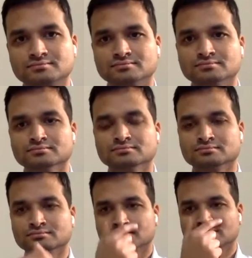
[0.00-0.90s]

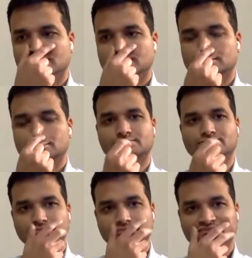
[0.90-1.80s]

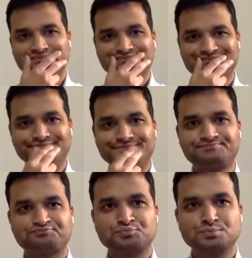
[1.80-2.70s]

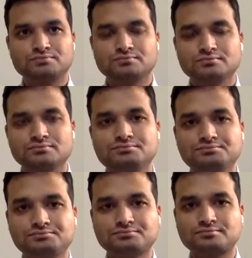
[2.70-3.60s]

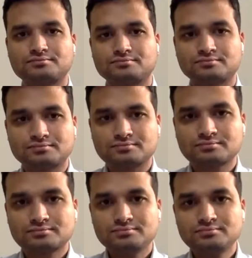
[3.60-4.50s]

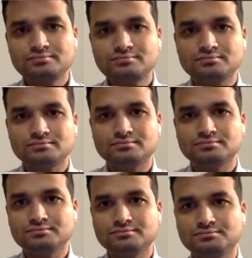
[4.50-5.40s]

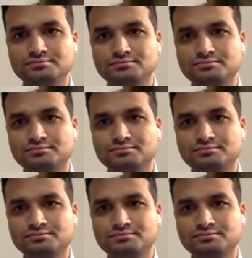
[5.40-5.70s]
No words are spoken by the person on screen.